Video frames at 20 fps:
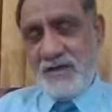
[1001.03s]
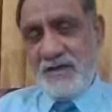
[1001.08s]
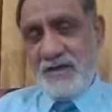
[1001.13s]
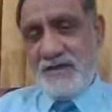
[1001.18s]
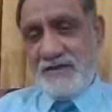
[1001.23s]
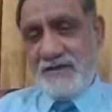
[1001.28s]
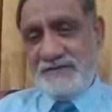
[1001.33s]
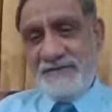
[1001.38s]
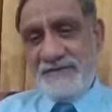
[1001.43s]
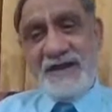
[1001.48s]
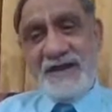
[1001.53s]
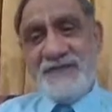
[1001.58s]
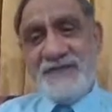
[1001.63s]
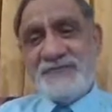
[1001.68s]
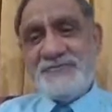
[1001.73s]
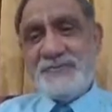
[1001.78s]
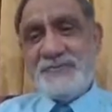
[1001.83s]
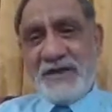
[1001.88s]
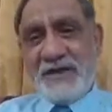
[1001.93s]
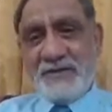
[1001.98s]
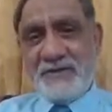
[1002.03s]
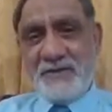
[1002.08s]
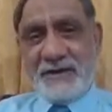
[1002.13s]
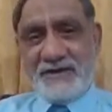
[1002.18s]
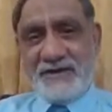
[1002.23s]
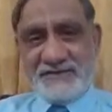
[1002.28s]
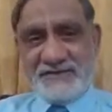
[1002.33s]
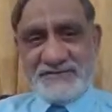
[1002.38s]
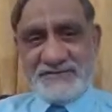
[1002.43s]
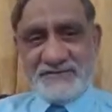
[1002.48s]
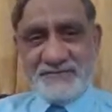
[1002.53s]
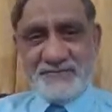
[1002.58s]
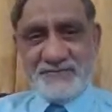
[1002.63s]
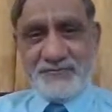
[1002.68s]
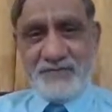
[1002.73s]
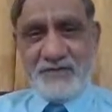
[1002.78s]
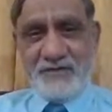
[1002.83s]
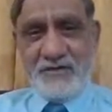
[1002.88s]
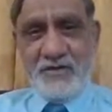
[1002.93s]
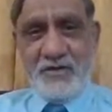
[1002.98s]
That is pragmatics.
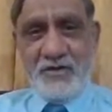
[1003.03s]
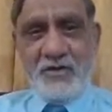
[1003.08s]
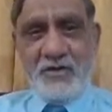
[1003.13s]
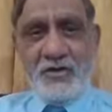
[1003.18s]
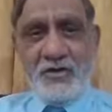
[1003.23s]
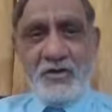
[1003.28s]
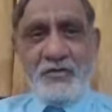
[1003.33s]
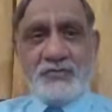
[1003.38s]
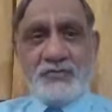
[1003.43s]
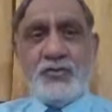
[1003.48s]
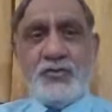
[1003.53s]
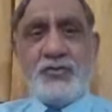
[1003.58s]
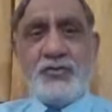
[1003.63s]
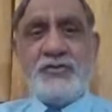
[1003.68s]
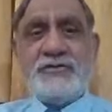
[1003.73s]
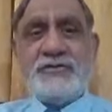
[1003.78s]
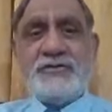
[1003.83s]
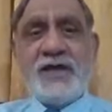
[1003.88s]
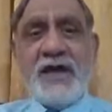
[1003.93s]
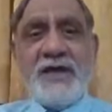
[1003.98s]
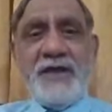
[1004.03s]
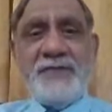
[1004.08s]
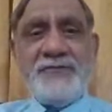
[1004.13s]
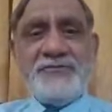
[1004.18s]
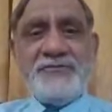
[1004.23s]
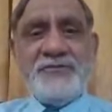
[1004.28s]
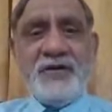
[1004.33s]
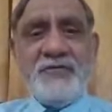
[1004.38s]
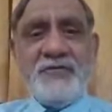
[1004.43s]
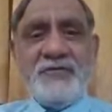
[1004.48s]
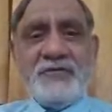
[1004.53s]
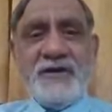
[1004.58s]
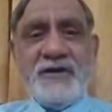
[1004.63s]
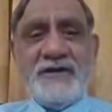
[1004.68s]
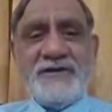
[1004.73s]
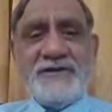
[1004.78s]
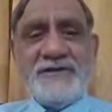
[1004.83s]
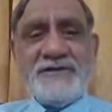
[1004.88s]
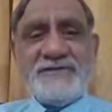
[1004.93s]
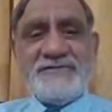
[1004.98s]
So types of
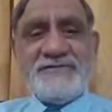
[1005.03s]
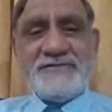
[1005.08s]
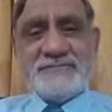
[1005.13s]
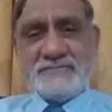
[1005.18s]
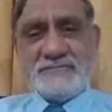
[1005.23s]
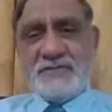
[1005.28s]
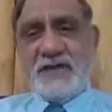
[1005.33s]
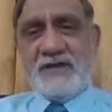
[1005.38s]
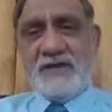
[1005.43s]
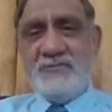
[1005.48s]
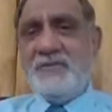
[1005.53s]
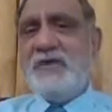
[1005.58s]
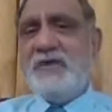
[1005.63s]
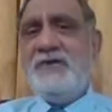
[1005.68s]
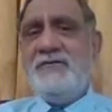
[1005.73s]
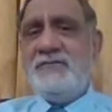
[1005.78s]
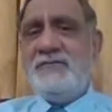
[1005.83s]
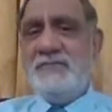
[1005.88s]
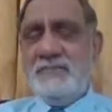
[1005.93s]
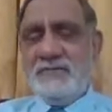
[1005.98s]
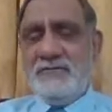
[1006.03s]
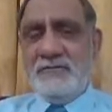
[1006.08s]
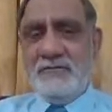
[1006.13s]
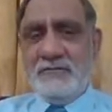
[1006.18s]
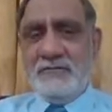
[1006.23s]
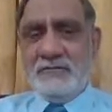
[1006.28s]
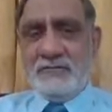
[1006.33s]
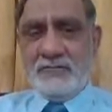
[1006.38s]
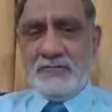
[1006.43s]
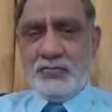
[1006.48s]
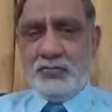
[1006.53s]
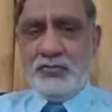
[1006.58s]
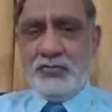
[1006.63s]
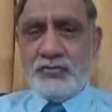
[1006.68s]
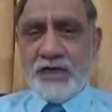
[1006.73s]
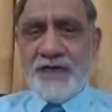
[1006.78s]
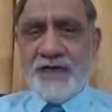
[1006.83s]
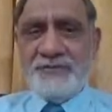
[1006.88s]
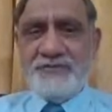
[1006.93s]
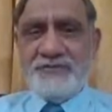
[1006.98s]
context can be two
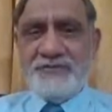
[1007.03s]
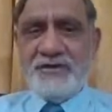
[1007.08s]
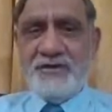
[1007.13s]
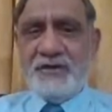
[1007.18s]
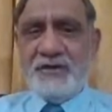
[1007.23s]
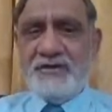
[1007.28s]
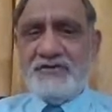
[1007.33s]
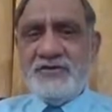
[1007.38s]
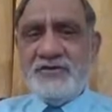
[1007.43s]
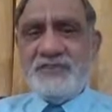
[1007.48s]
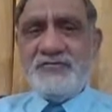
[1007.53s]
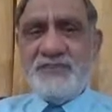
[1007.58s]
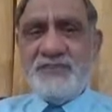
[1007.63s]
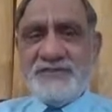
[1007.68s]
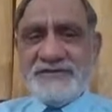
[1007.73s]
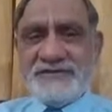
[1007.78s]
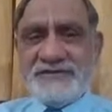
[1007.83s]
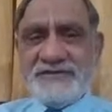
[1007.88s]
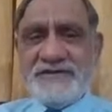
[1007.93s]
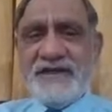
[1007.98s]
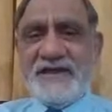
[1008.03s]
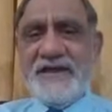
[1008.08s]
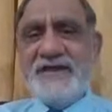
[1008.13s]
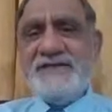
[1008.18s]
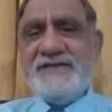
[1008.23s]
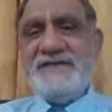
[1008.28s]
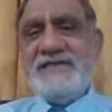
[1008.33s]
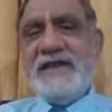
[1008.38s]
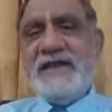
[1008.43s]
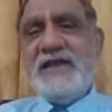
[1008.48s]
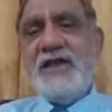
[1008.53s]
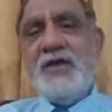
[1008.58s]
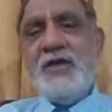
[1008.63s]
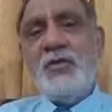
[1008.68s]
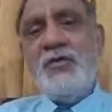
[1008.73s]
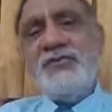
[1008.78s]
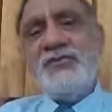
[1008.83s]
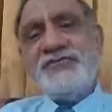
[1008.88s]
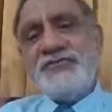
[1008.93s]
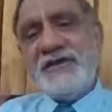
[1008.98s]
types. The first is
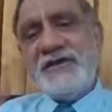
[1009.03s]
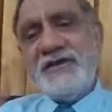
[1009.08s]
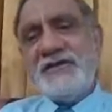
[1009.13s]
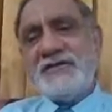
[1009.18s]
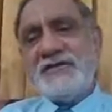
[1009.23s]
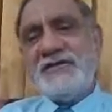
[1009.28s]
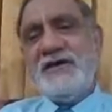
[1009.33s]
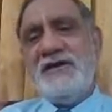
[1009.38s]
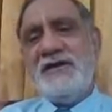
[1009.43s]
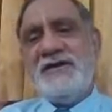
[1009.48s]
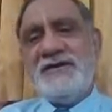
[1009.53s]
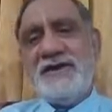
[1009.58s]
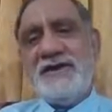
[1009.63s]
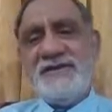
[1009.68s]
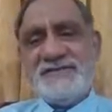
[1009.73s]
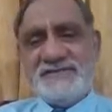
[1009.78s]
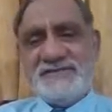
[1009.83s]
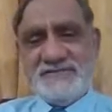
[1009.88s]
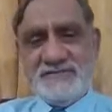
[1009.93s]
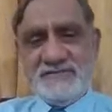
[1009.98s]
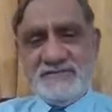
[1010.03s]
linguistic context,